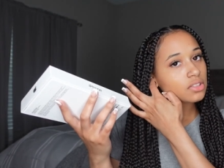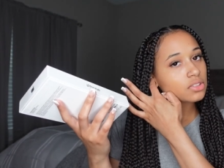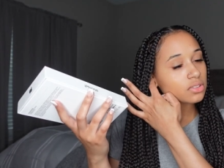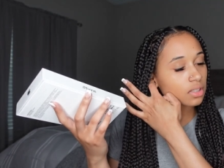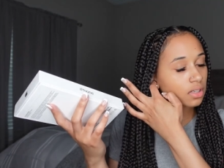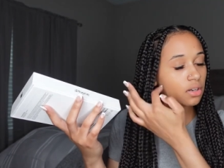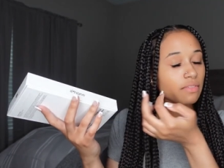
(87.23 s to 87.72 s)
so
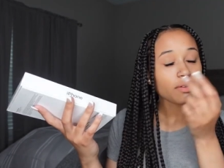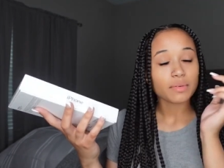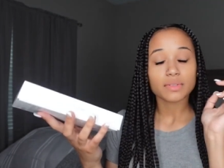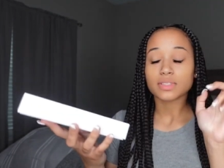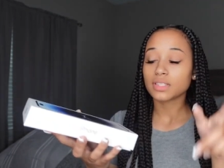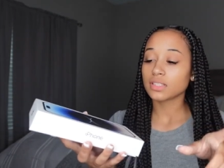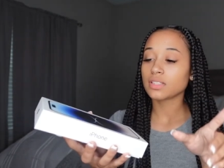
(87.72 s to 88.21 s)
y'all can go follow
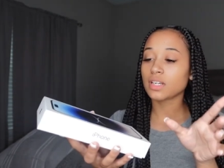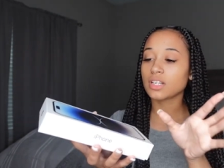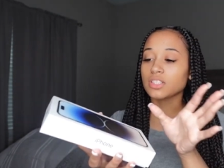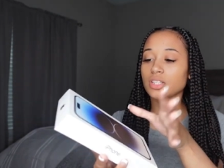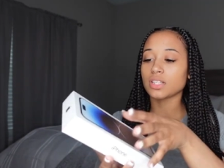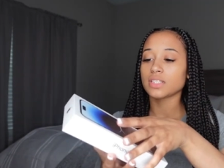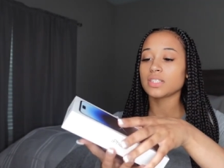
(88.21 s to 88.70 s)
on TikTok
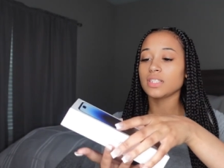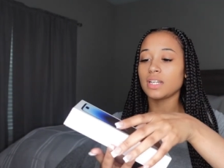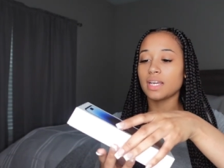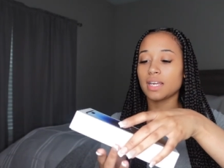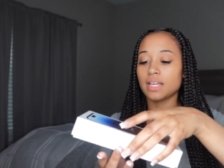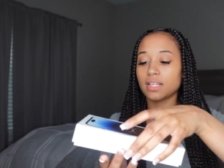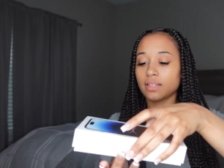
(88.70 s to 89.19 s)
so you can see
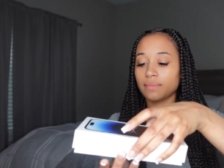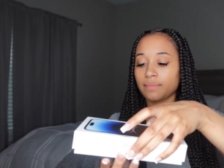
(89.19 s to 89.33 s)
that.